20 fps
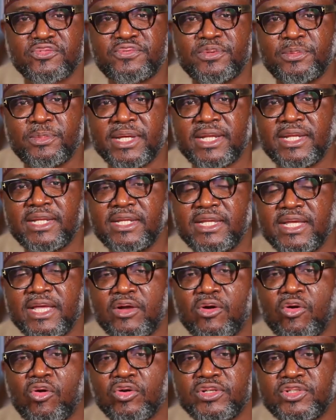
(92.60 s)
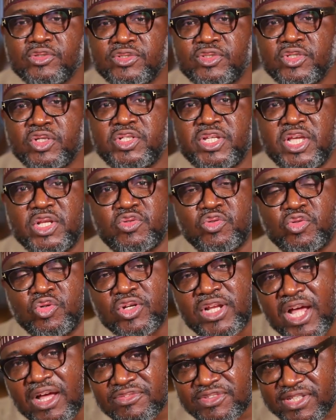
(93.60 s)
for female, or they do
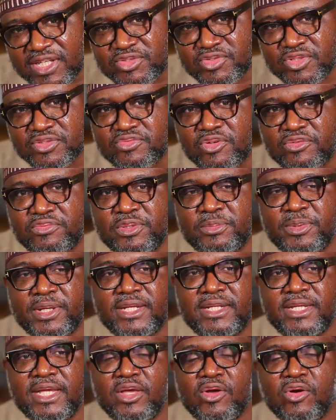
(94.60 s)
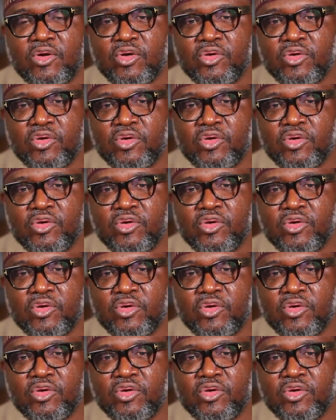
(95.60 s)
not have sections for female,